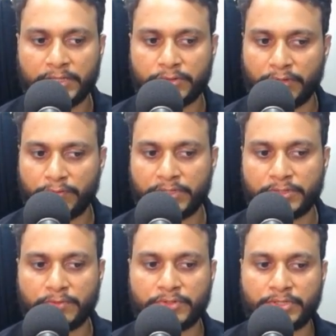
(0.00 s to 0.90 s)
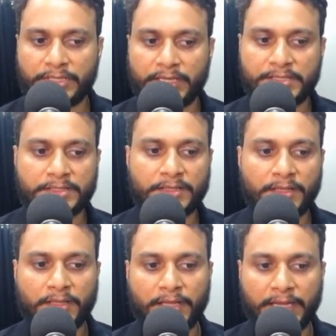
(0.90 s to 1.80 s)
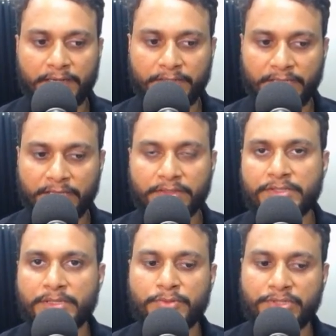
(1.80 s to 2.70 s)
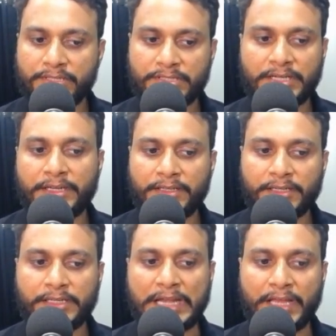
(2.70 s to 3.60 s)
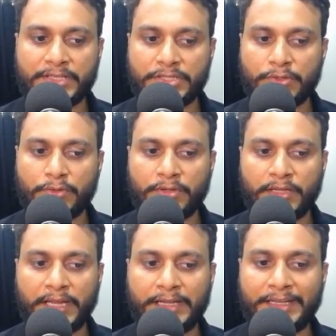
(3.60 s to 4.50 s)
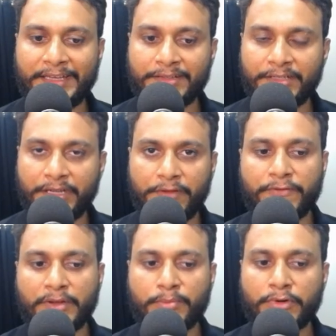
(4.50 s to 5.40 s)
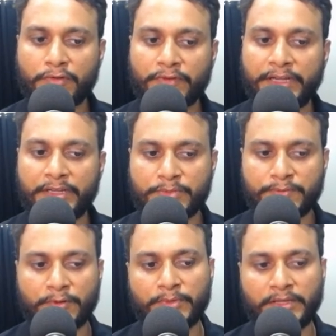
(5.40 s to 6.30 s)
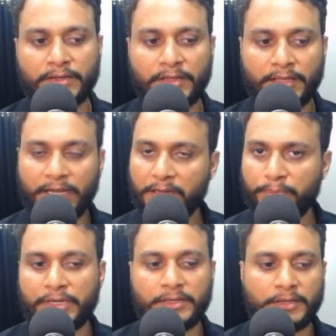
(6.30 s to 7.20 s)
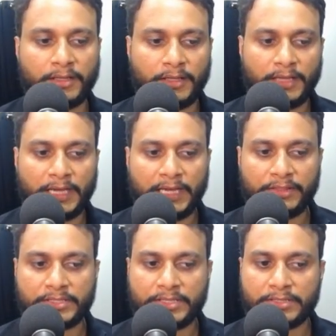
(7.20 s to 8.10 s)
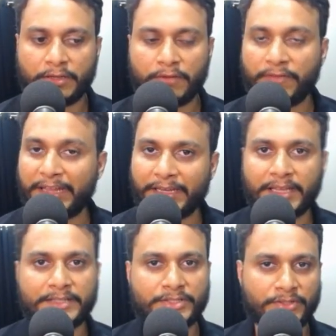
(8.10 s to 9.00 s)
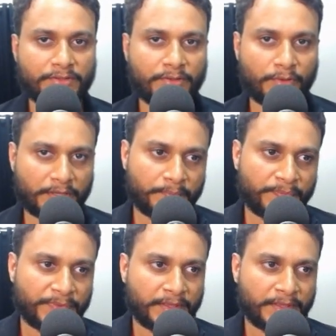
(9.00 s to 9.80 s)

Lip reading: So reverse of string S, and take the substring starting at index 0, and take the diff number of items from there, and append it. And this is our final answer. Okay.